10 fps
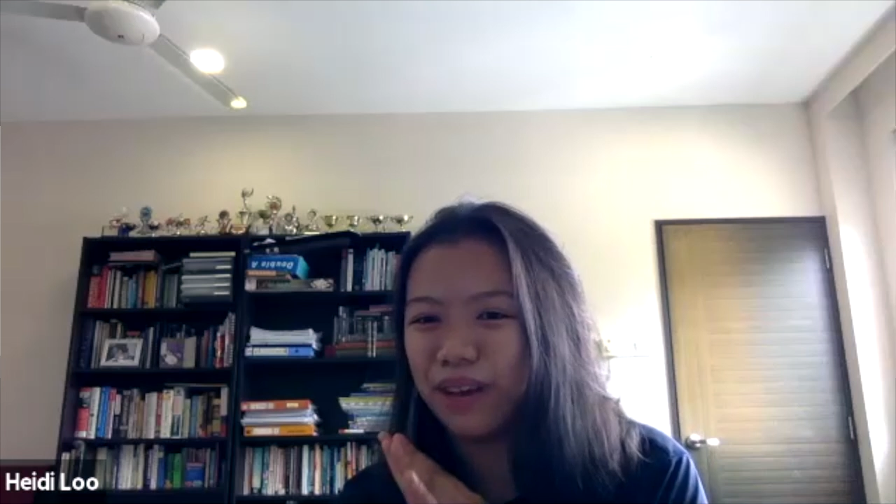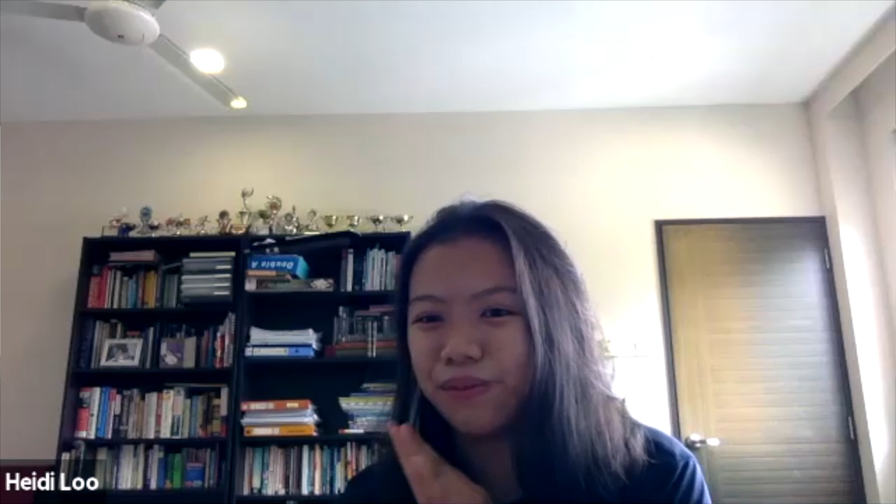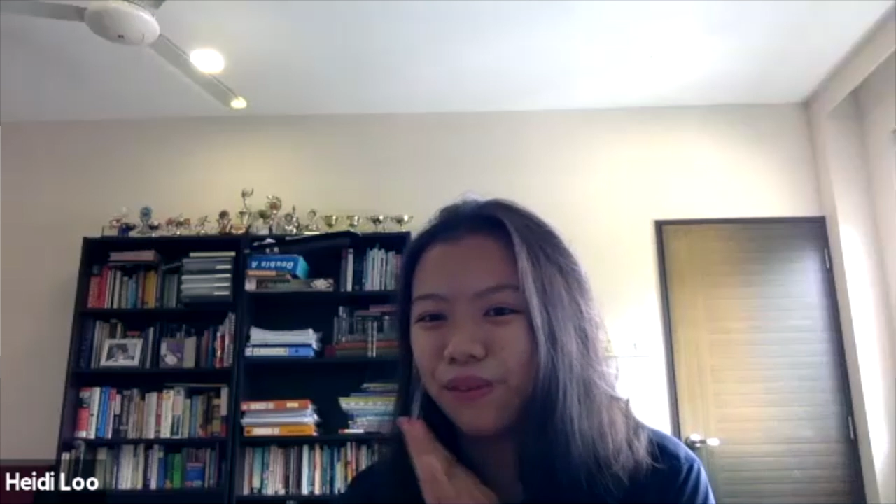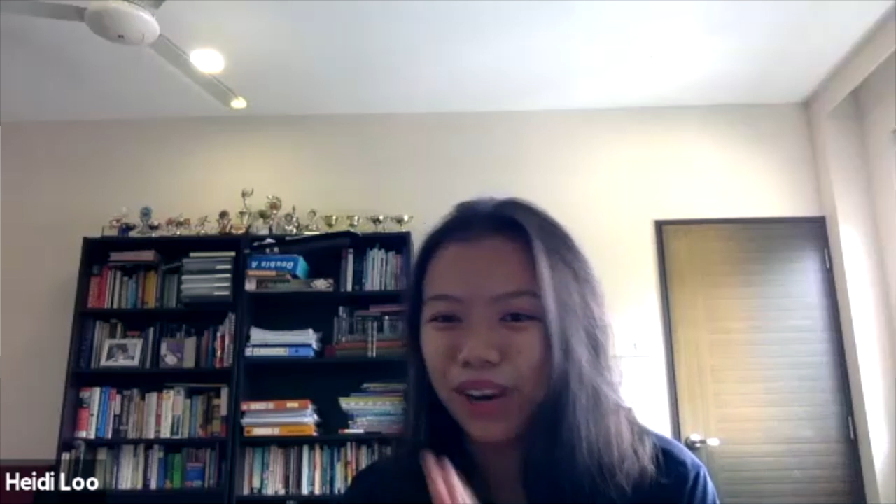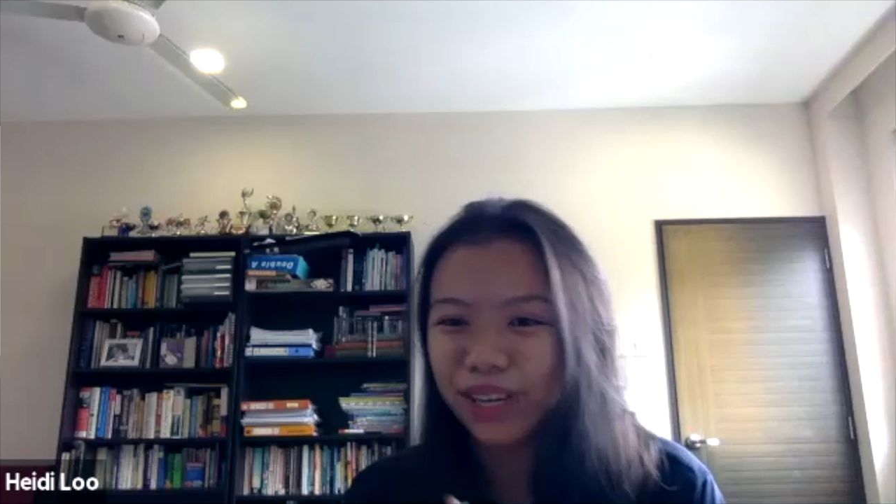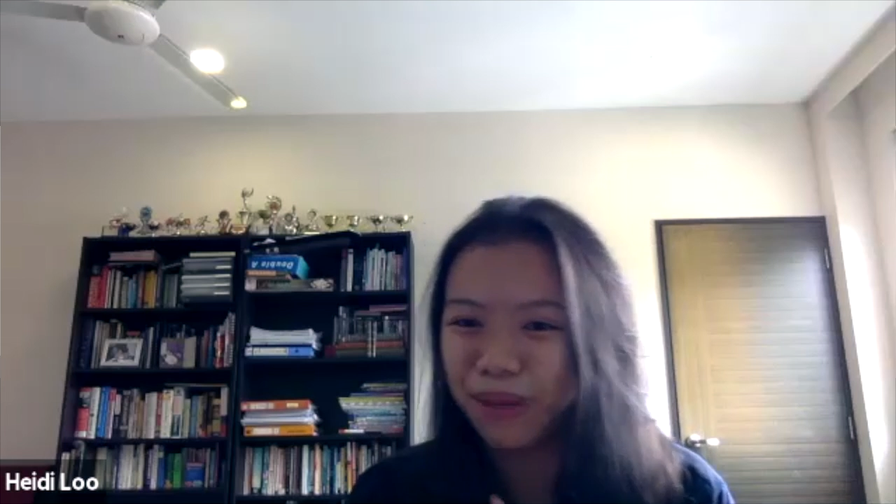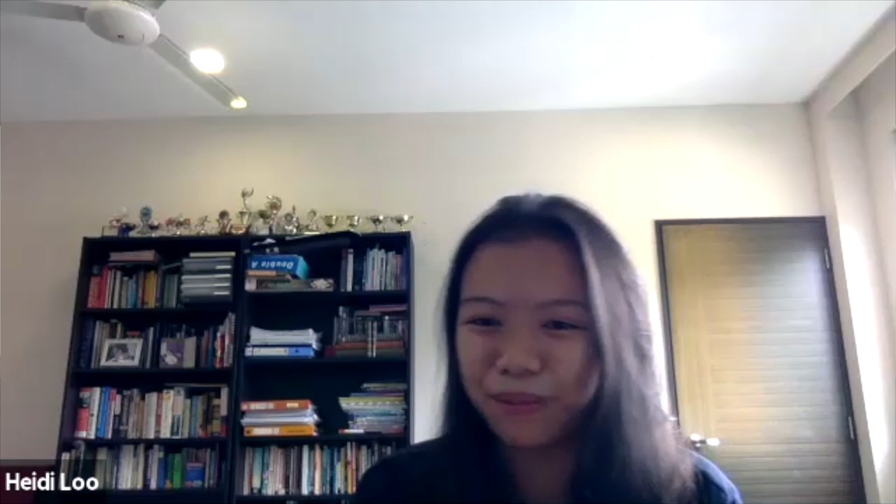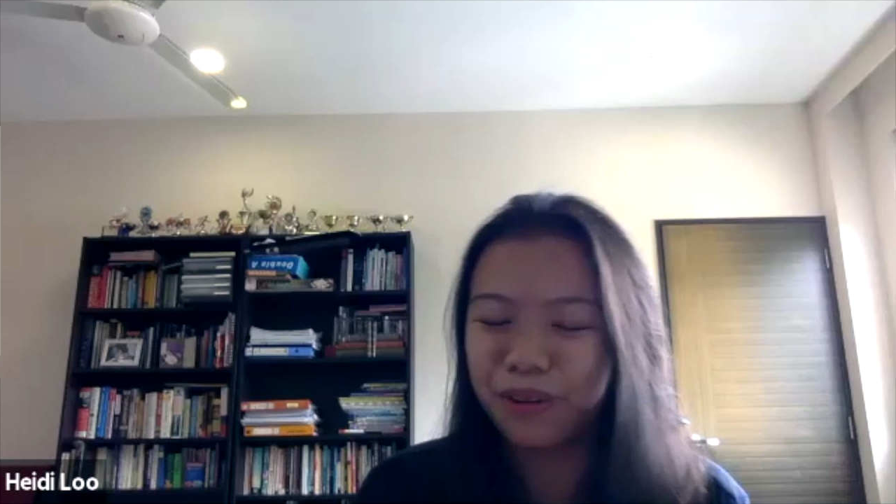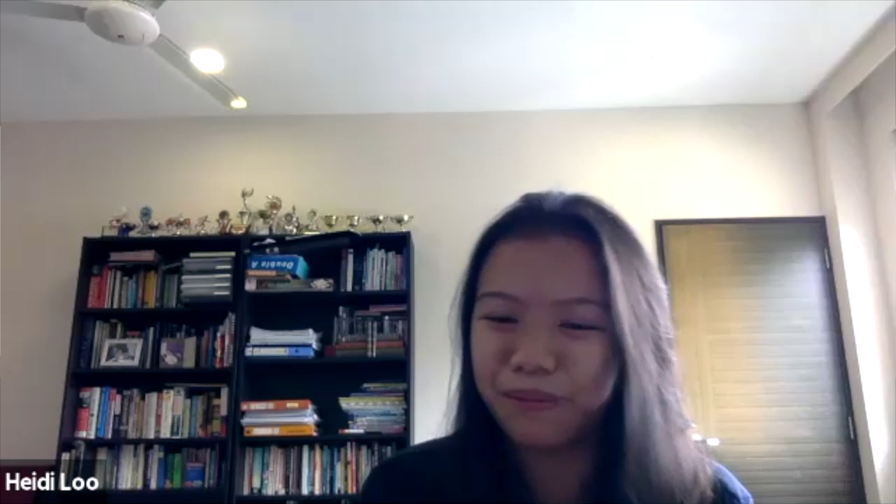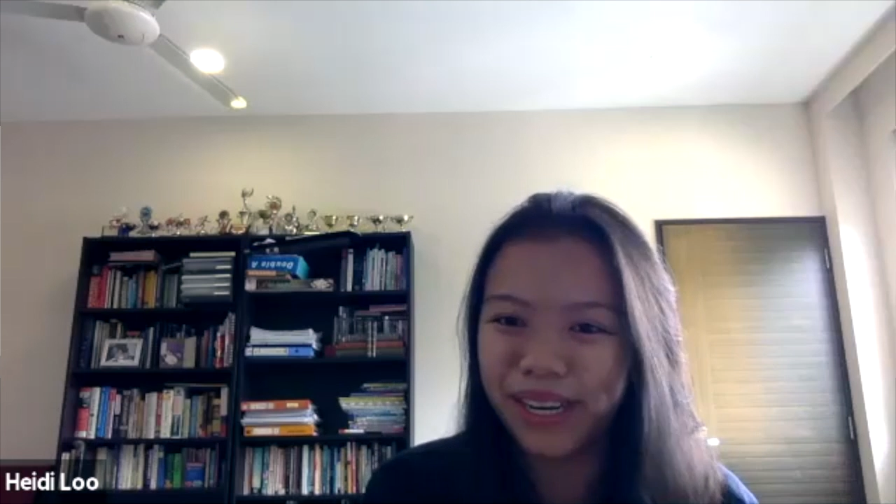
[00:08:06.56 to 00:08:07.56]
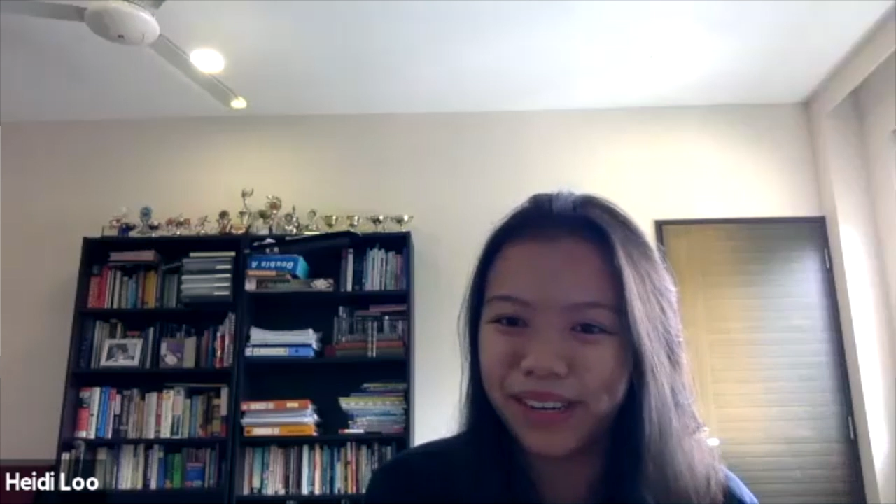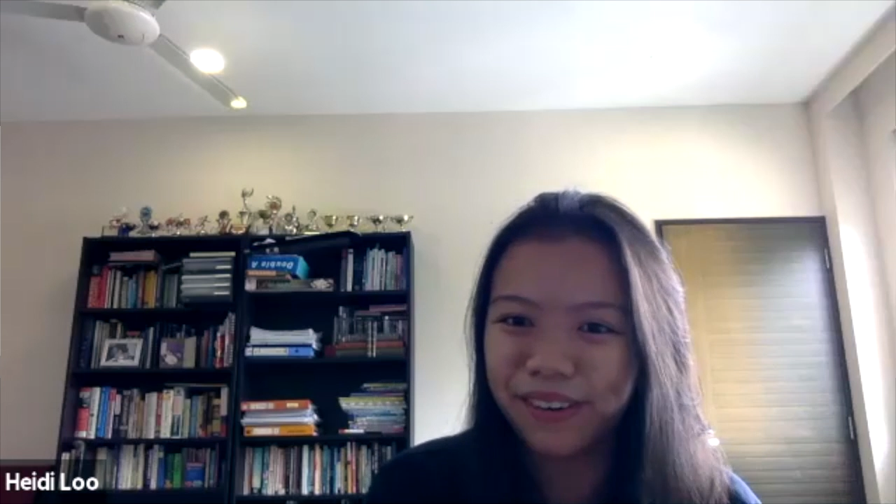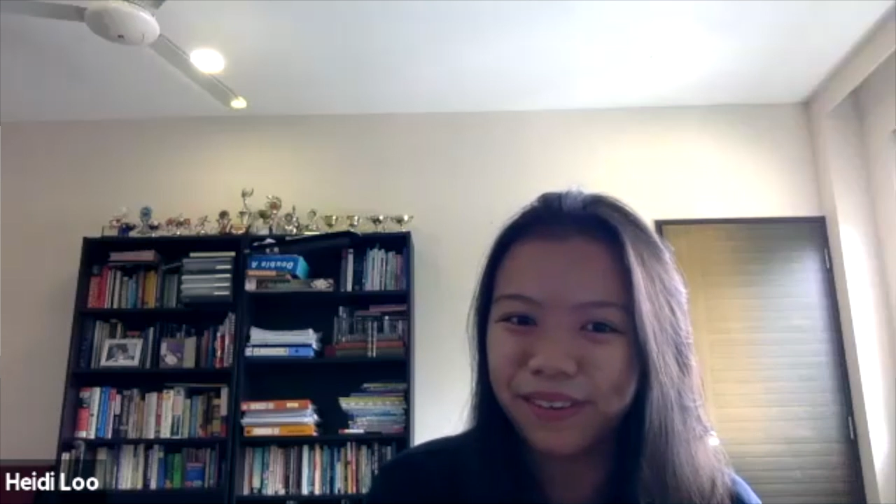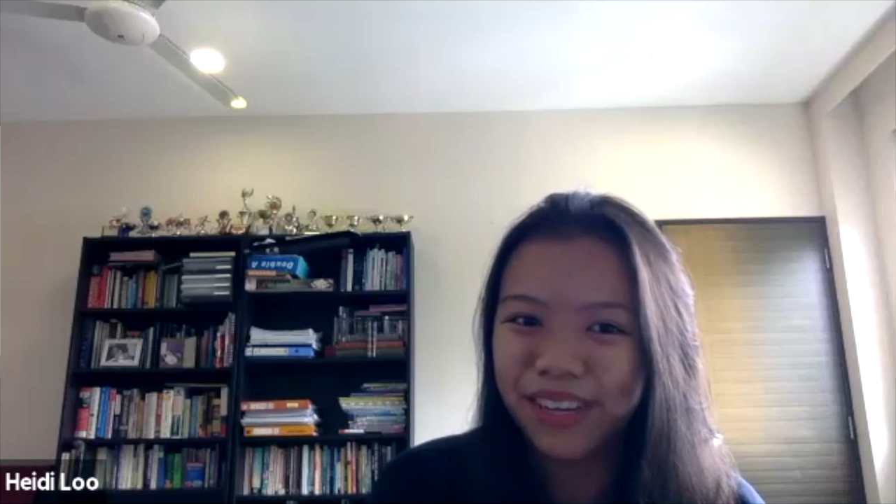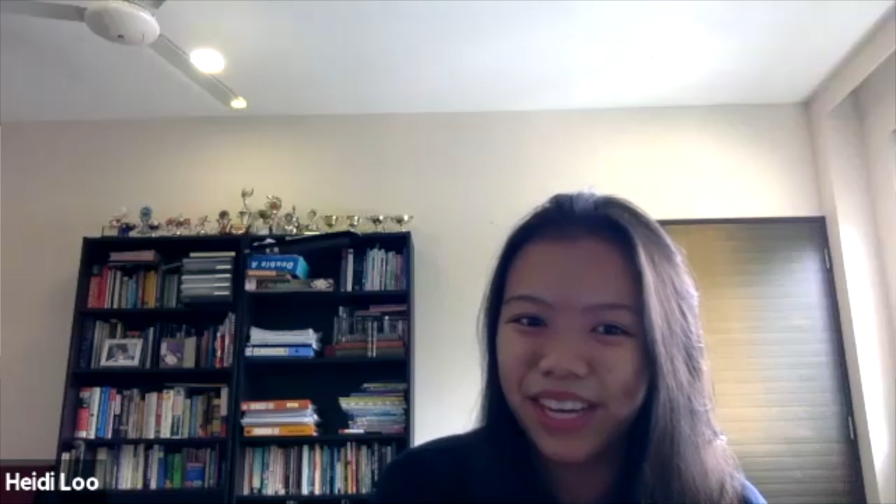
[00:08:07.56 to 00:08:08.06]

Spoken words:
4 other people in my group,